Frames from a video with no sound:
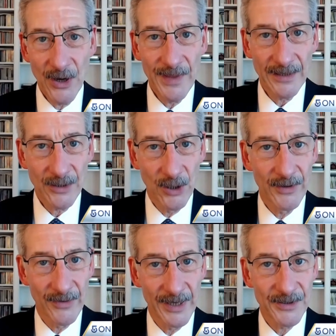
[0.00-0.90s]
know that
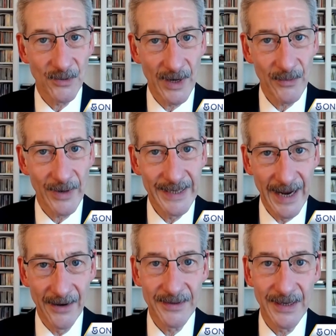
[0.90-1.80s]
COVID rates are way, way
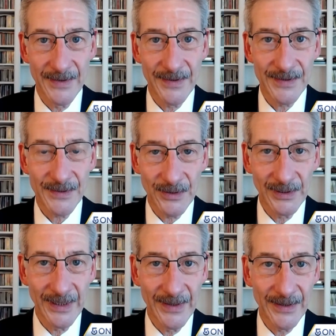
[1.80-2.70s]
down.
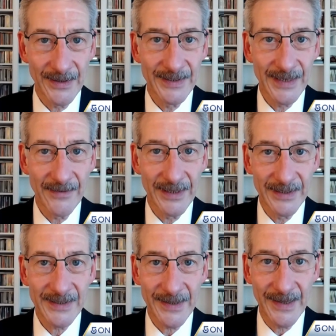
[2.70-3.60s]
Certainly, there is
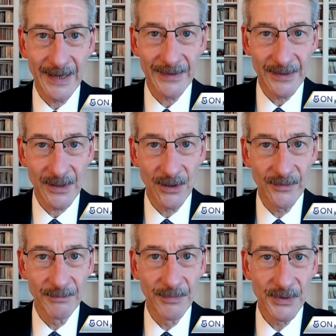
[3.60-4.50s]
evidence that the
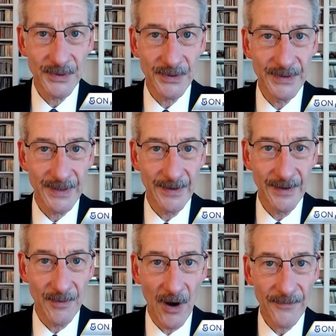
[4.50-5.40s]
COVID boosters
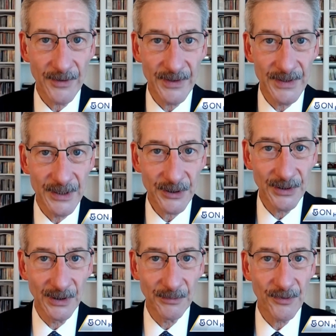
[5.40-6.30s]
have offered
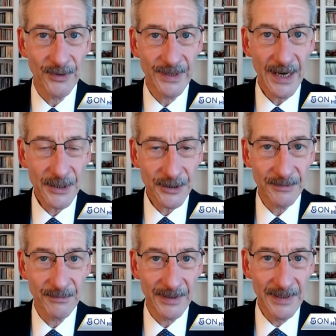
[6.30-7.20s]
additional
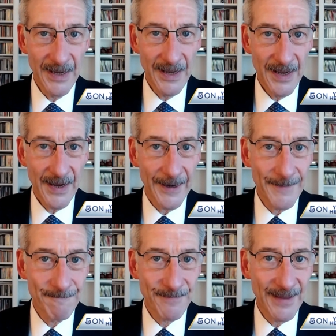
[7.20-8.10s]
protection, but
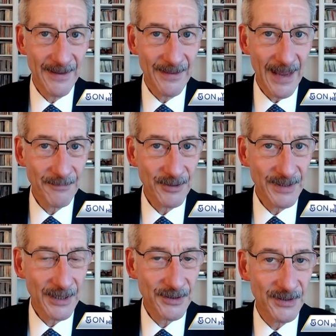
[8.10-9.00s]
that
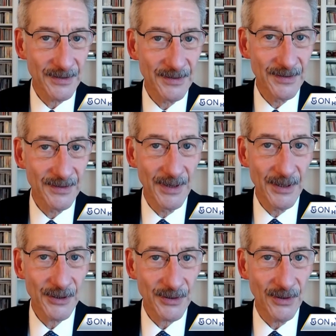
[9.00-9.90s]
protection
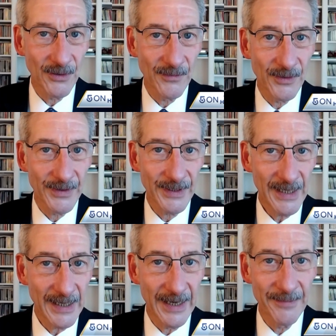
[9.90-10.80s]
diminished over
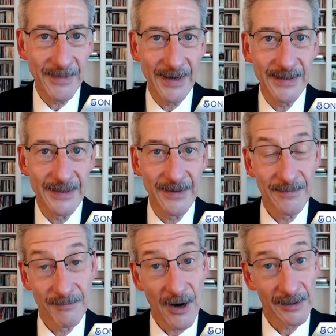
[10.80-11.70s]
time,
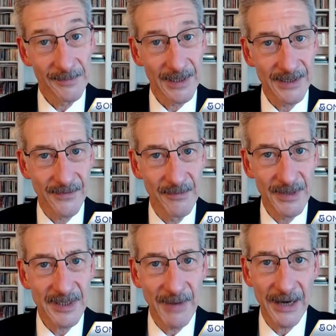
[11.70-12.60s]
and partly because of the
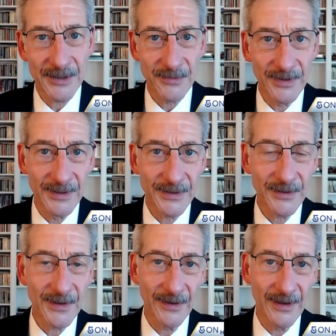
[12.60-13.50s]
mismatch with the
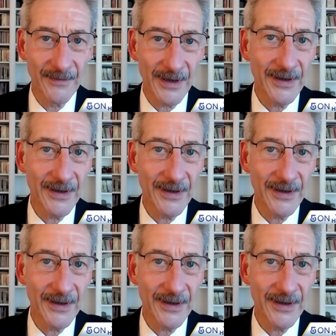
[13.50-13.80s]
circulating